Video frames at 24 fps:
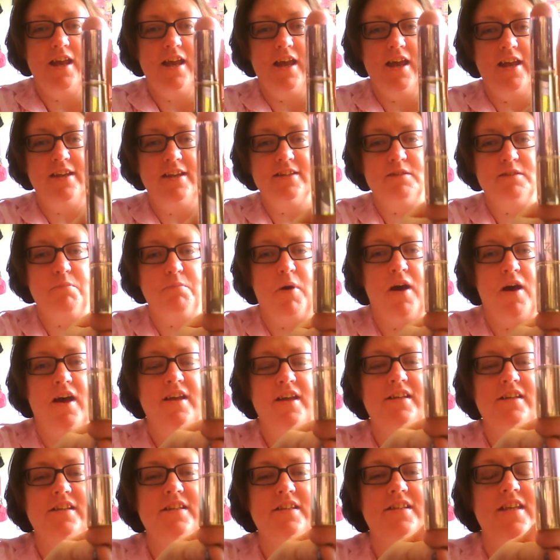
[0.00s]
It's
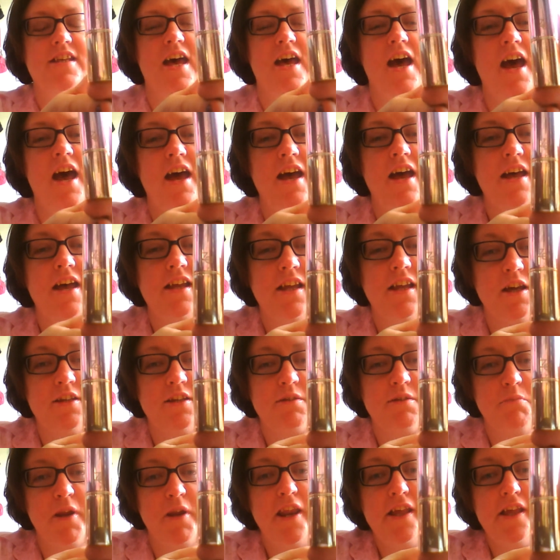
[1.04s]
by Zara
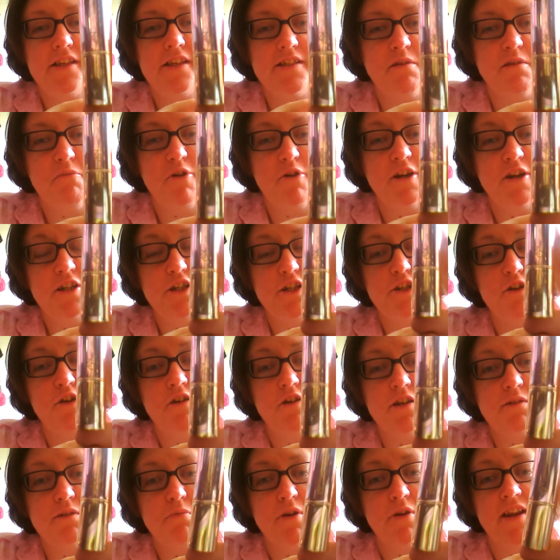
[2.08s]
Cosmetics. I'm pretty sure
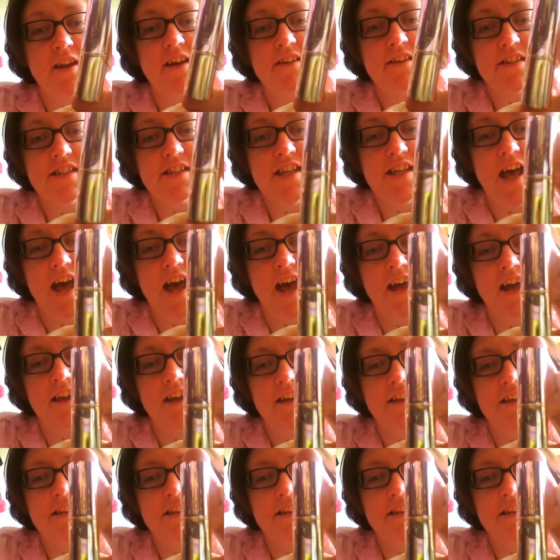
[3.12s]
it's pronounced Zara.